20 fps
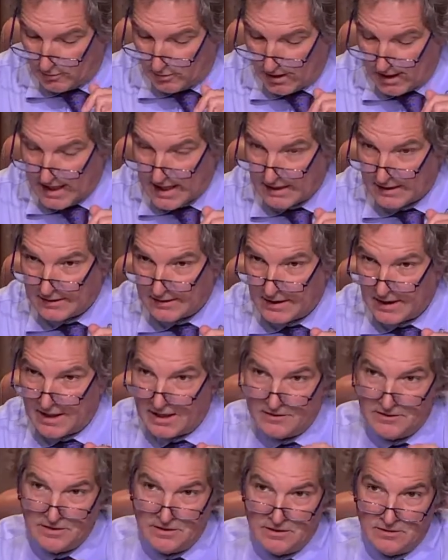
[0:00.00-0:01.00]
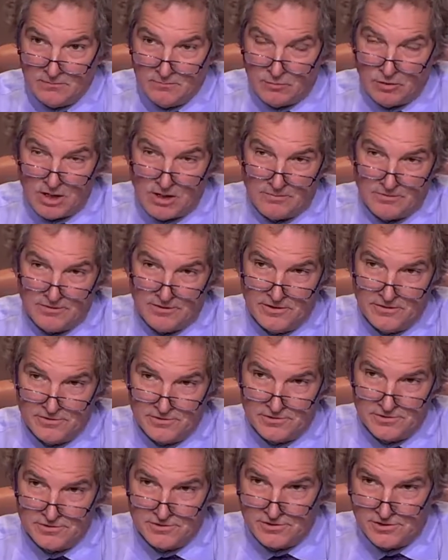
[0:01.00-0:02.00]
Quack and the property
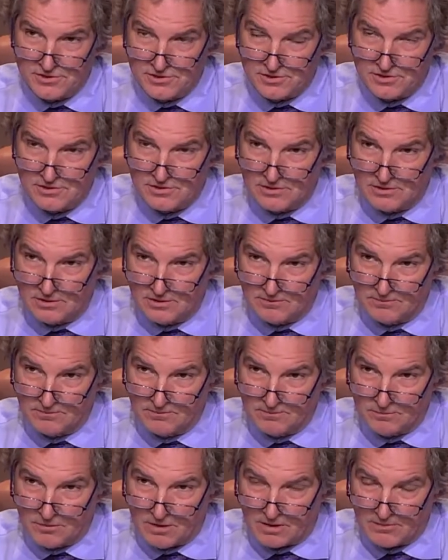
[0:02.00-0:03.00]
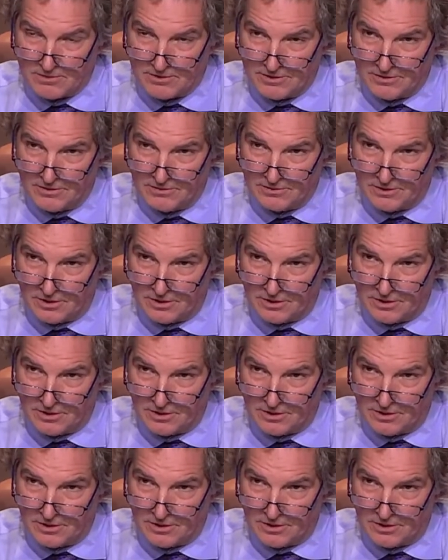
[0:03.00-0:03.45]
owners, or just the property owner,